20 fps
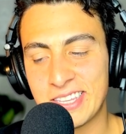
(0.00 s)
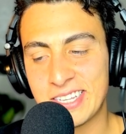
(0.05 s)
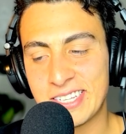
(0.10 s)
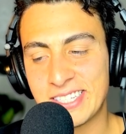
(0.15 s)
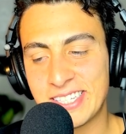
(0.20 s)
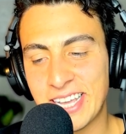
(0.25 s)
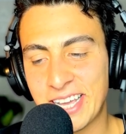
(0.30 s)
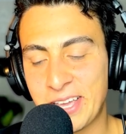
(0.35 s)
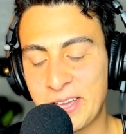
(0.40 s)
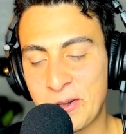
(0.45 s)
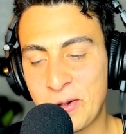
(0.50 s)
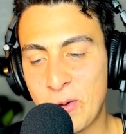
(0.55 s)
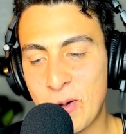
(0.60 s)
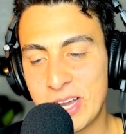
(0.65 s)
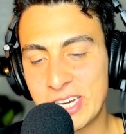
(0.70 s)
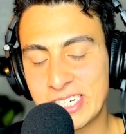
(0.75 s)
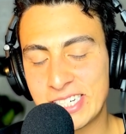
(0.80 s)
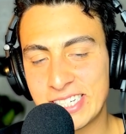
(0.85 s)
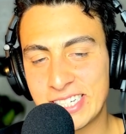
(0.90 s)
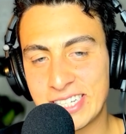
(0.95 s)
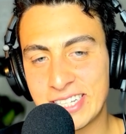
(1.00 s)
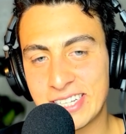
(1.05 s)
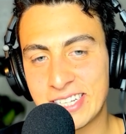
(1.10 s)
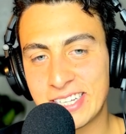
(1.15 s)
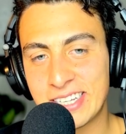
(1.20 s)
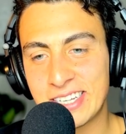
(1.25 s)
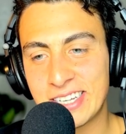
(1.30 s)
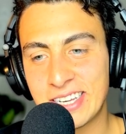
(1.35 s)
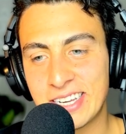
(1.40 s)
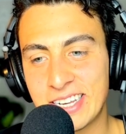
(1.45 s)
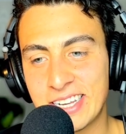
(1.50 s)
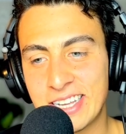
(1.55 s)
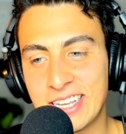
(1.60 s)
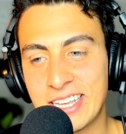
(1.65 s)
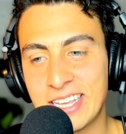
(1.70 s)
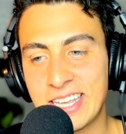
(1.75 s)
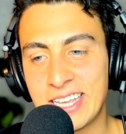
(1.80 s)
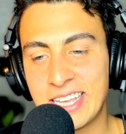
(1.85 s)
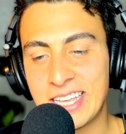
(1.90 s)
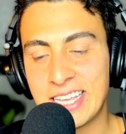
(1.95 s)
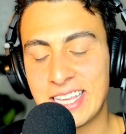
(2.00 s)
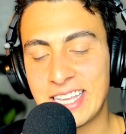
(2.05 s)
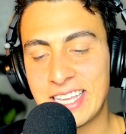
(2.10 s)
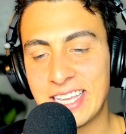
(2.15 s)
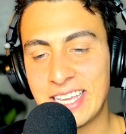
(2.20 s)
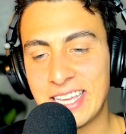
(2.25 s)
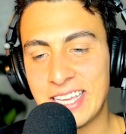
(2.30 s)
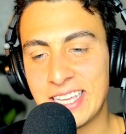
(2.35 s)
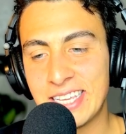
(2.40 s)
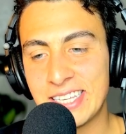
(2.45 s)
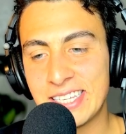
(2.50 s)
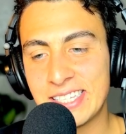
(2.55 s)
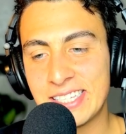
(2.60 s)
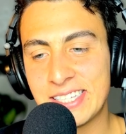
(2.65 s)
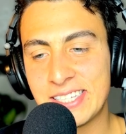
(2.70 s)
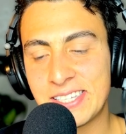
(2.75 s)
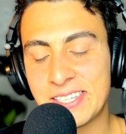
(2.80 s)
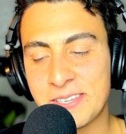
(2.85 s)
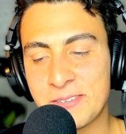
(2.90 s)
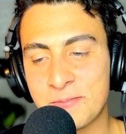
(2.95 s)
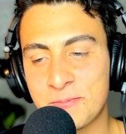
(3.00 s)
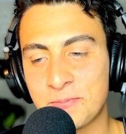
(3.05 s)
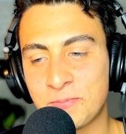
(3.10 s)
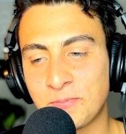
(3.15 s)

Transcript: the second question is